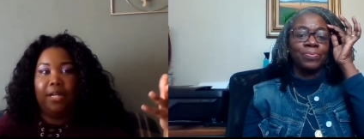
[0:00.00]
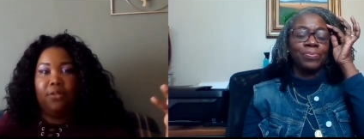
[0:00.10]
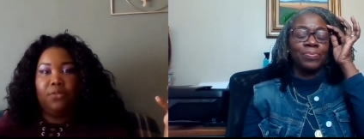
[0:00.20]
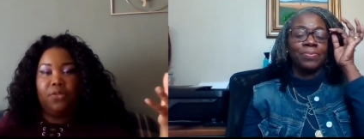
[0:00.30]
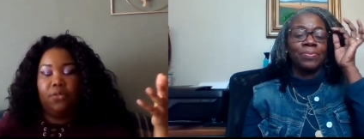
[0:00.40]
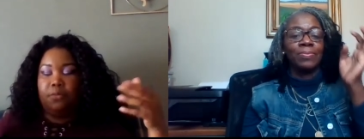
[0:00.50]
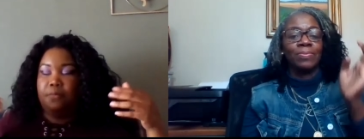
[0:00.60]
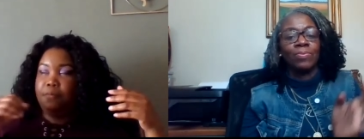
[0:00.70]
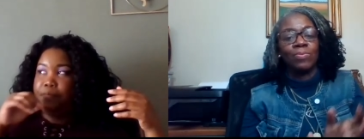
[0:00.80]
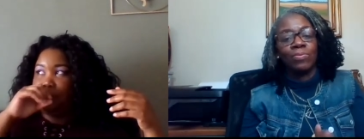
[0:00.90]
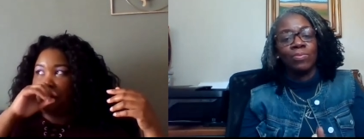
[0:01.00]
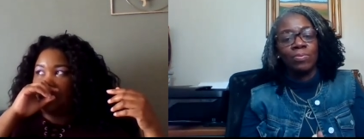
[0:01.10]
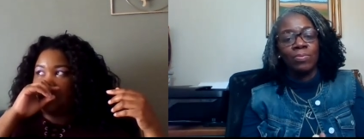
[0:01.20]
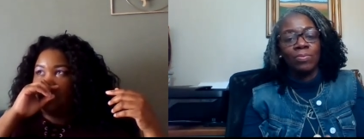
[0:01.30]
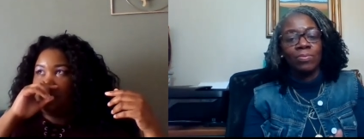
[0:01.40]
Speaker 1: models,
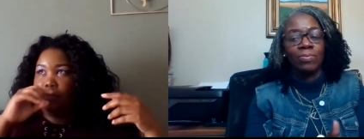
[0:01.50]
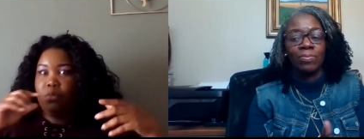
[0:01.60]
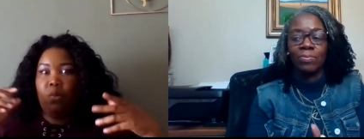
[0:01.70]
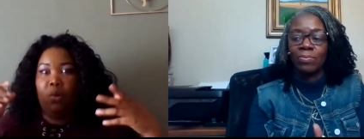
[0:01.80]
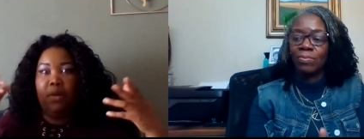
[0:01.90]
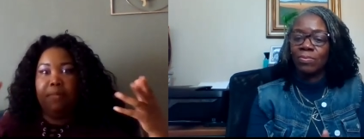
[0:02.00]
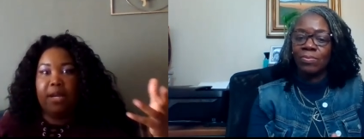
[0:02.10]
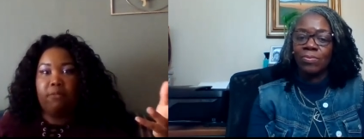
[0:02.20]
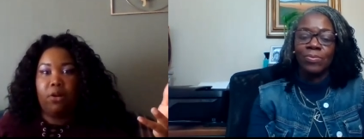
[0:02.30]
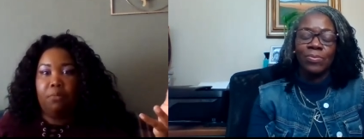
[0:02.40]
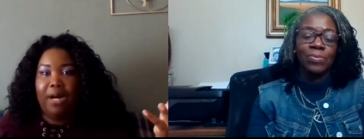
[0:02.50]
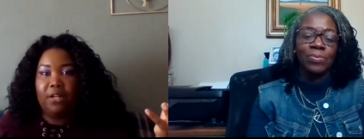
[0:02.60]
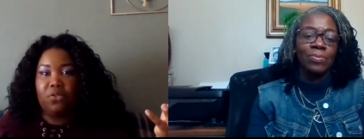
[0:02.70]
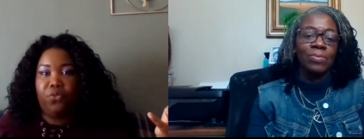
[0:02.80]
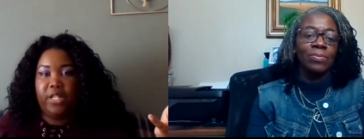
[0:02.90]
when we're being role
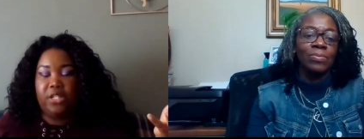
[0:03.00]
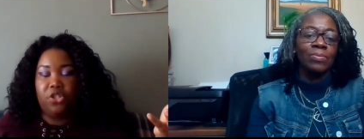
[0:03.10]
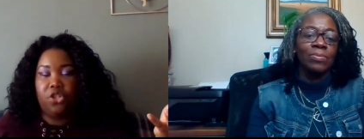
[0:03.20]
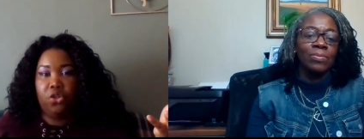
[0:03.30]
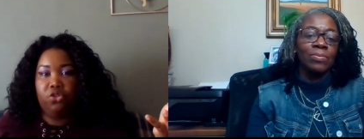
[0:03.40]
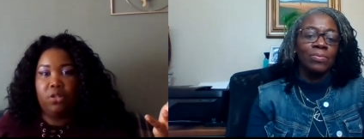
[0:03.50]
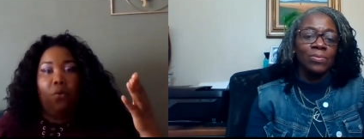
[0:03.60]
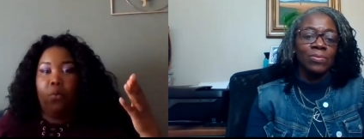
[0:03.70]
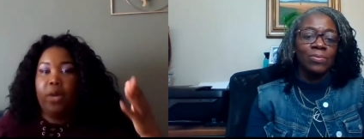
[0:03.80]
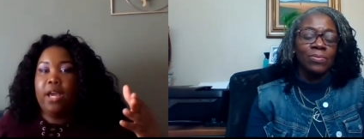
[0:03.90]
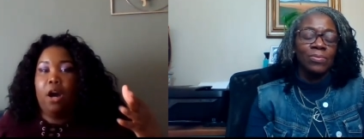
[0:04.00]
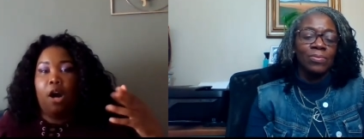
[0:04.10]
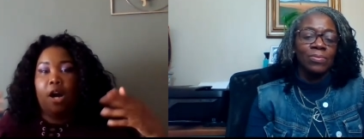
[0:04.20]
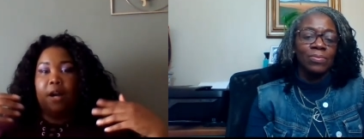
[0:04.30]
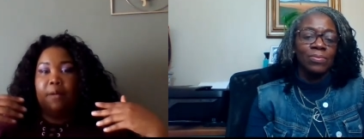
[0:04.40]
models for these children, we
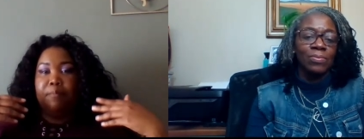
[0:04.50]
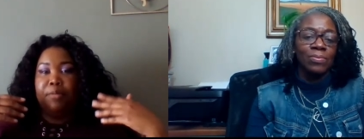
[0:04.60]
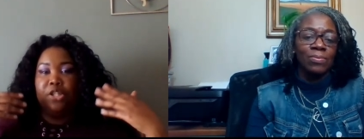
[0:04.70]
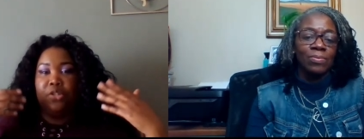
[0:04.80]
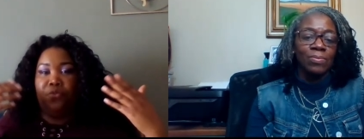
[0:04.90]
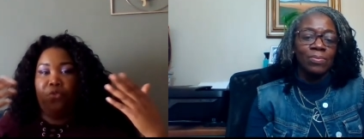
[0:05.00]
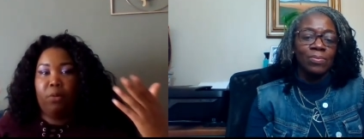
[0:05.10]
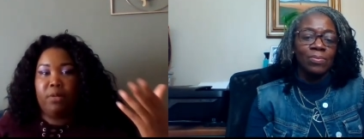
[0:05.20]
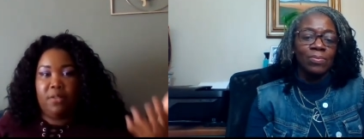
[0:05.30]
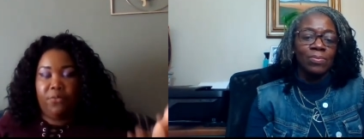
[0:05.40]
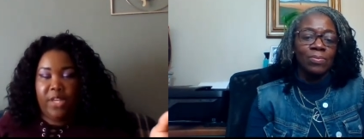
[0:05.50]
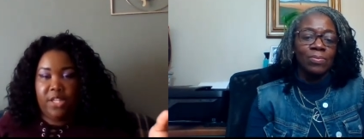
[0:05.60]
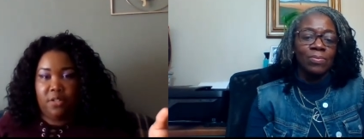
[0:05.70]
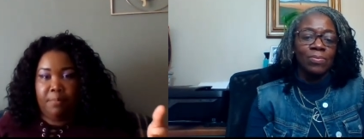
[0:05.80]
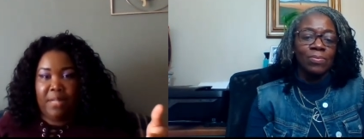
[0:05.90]
are pushing forward the
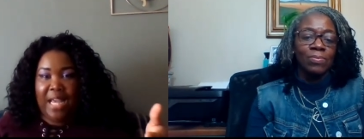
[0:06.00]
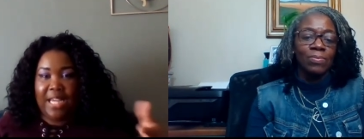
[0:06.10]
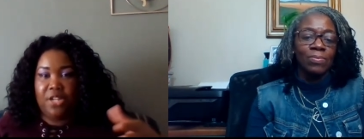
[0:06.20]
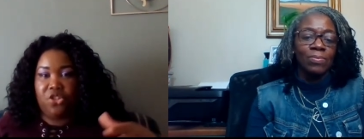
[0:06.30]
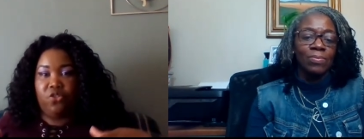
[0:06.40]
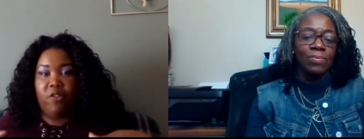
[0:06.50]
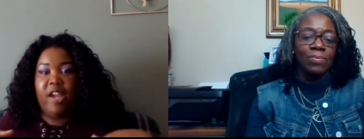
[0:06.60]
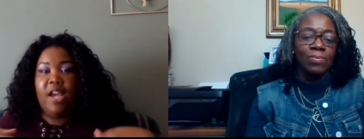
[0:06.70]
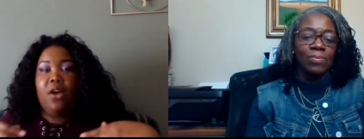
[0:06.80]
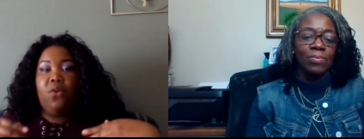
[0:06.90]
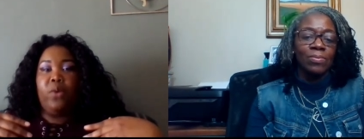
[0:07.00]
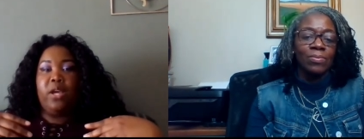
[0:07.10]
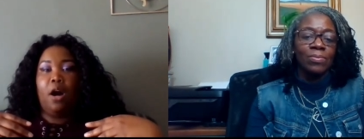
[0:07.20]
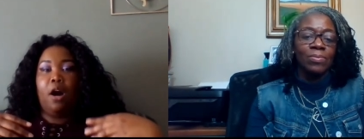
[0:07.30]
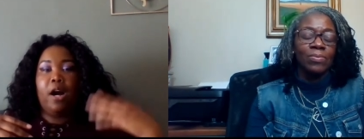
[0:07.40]
vision of Black history.
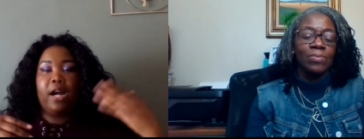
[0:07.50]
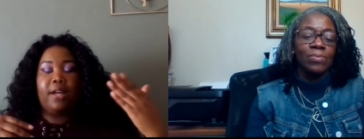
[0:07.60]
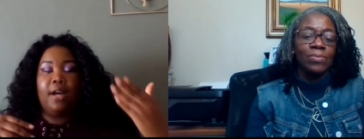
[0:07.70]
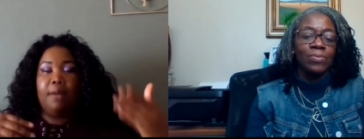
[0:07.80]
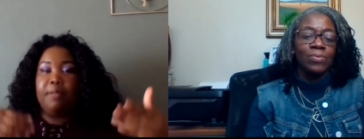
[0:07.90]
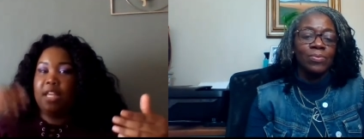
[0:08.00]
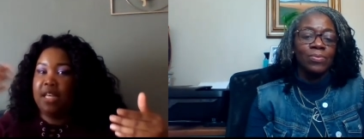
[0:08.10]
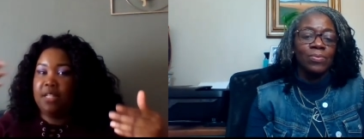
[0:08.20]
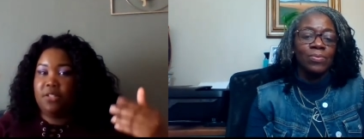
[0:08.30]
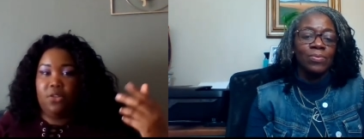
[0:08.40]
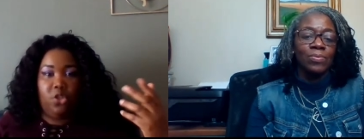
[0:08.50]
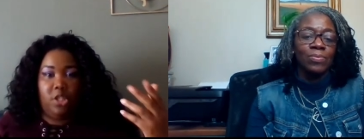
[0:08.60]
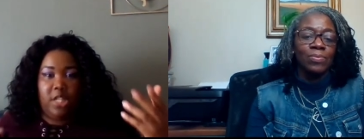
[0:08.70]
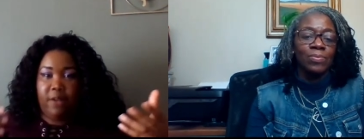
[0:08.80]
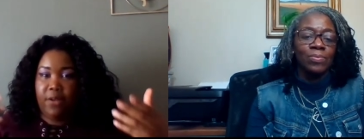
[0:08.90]
We are coming against those
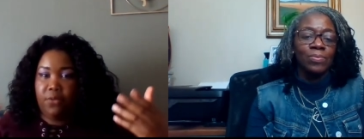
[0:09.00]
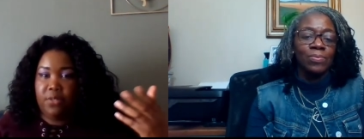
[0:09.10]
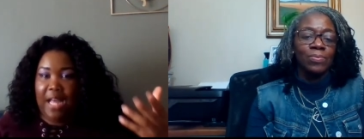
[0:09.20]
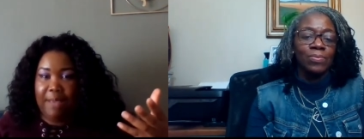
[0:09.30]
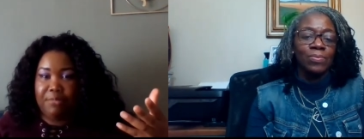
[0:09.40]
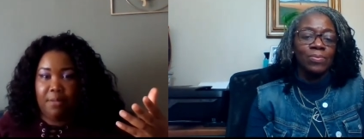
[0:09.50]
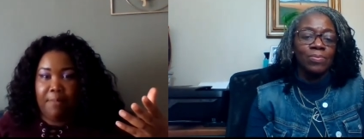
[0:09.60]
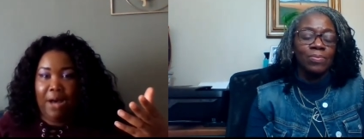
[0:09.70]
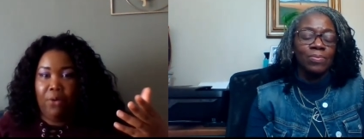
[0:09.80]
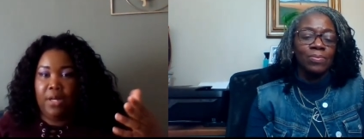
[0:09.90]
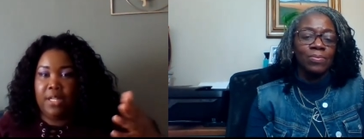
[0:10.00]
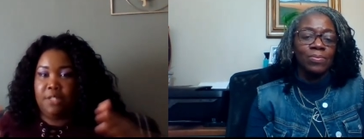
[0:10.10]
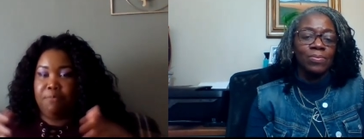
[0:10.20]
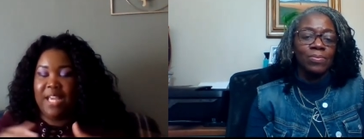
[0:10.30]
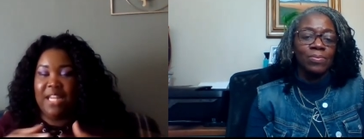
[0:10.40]
stereotypes about
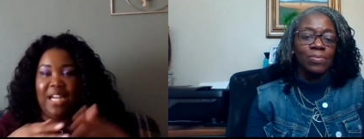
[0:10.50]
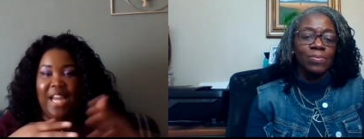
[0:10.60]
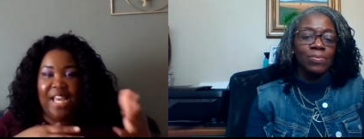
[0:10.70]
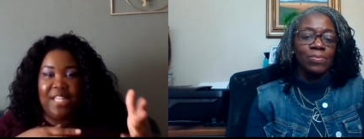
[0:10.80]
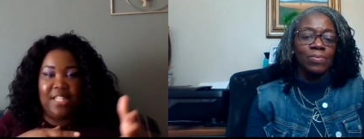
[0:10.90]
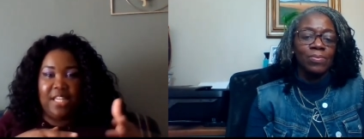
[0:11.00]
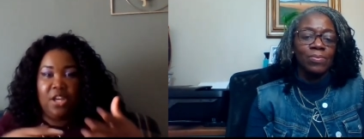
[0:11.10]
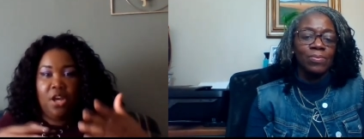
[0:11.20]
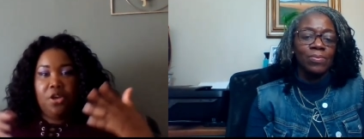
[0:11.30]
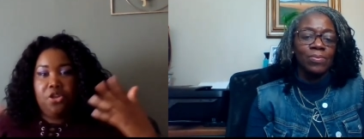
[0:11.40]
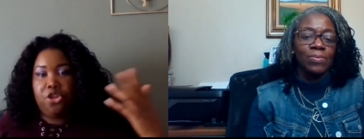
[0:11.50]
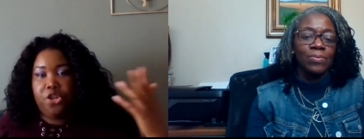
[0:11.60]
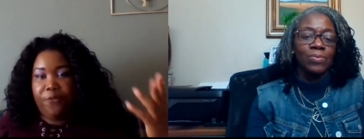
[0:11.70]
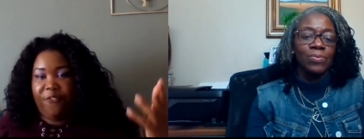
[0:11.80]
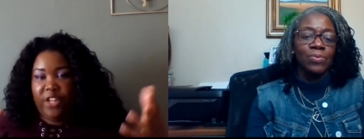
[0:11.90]
us being lazy,
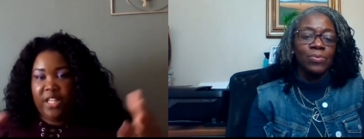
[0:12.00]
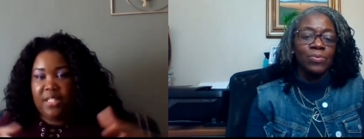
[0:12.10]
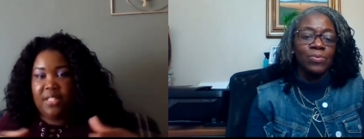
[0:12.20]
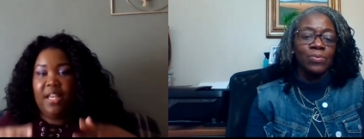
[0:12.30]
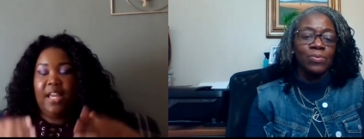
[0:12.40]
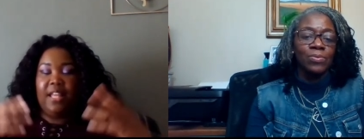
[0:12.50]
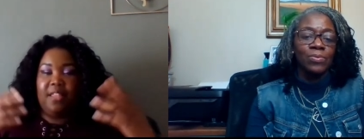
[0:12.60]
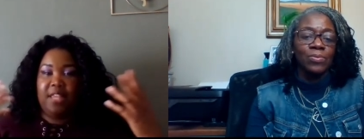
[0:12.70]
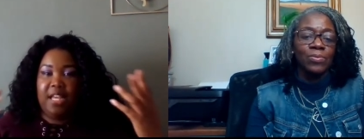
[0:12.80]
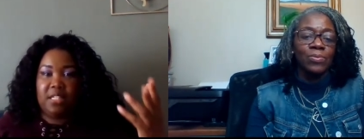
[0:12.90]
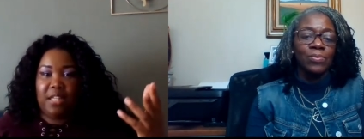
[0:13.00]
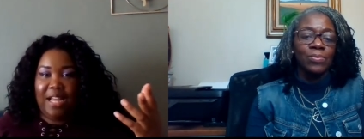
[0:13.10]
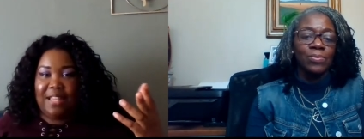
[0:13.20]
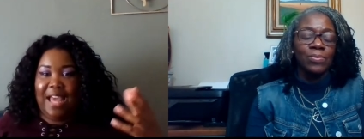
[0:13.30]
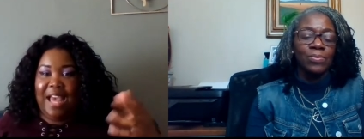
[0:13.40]
Shiftless and things
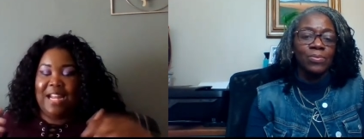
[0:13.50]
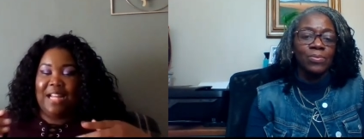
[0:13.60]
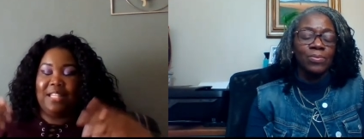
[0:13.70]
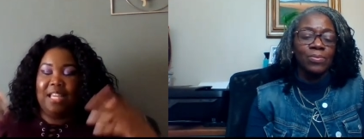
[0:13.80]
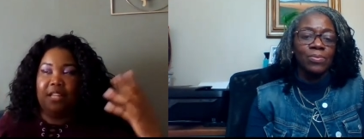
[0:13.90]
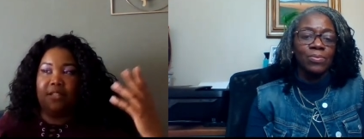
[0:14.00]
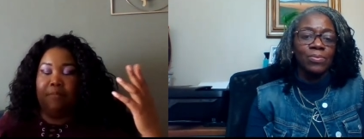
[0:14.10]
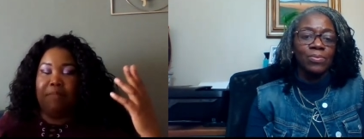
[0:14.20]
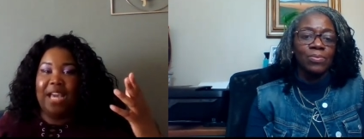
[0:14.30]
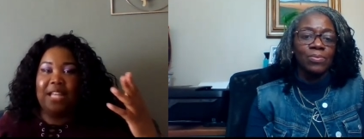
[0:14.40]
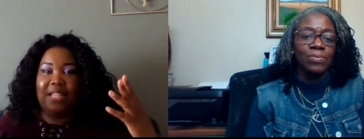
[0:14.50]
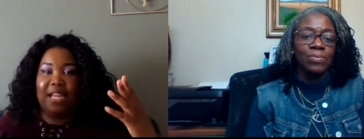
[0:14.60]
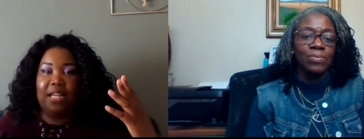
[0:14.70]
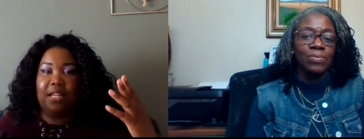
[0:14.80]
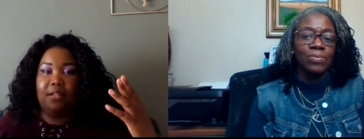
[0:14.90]
like that. And I think the main
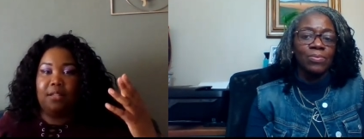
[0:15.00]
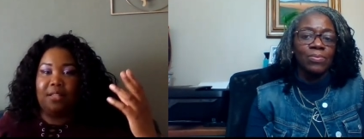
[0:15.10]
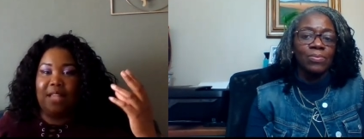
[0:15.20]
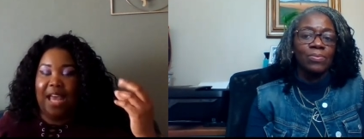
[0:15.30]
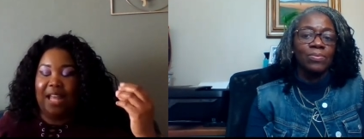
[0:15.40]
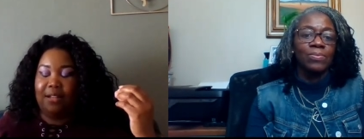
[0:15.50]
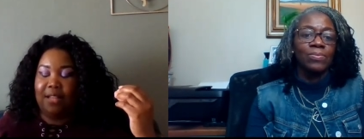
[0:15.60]
thing that